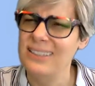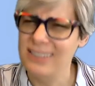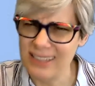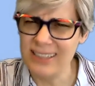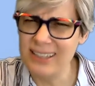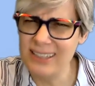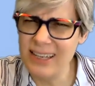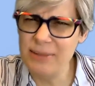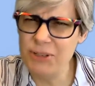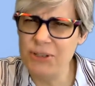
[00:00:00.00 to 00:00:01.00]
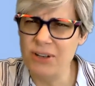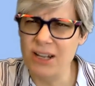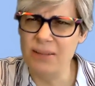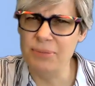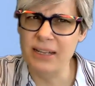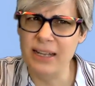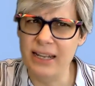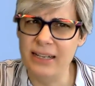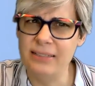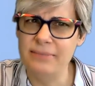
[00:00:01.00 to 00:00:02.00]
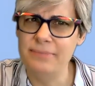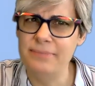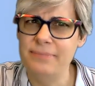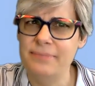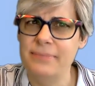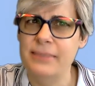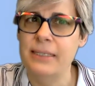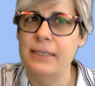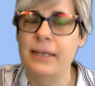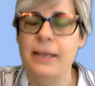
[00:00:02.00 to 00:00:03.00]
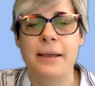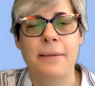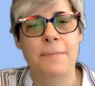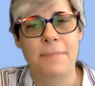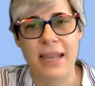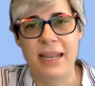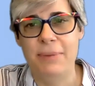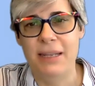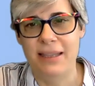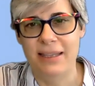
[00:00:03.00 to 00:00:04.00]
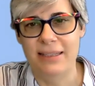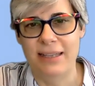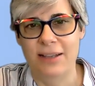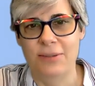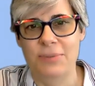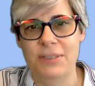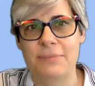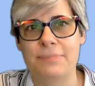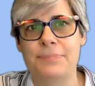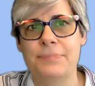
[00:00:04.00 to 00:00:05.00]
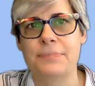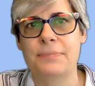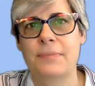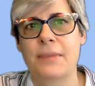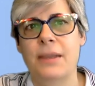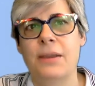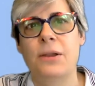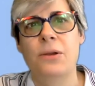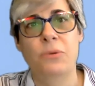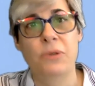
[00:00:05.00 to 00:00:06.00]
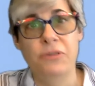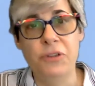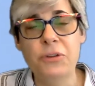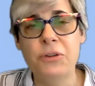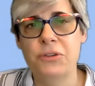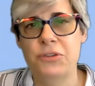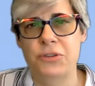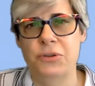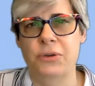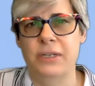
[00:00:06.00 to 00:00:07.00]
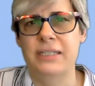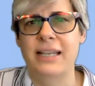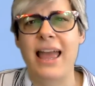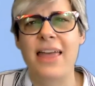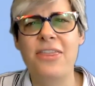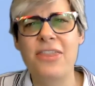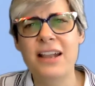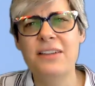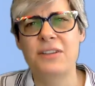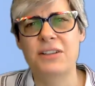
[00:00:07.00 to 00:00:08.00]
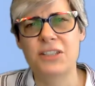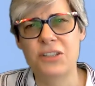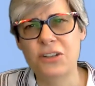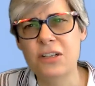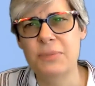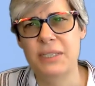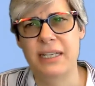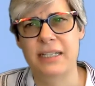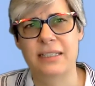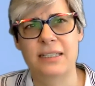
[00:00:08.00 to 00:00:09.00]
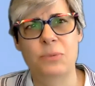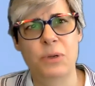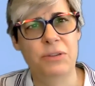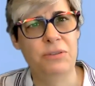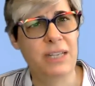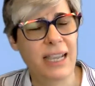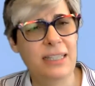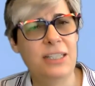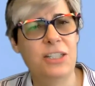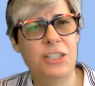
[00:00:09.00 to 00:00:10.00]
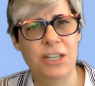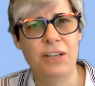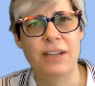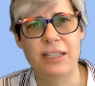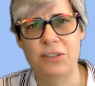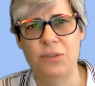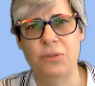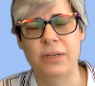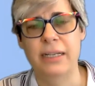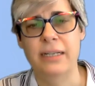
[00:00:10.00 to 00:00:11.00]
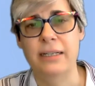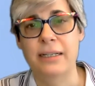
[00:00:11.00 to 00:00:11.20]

Does this seem too complicated? Maybe this helps. Review your stories and think of the circumstances when you tend to share that story.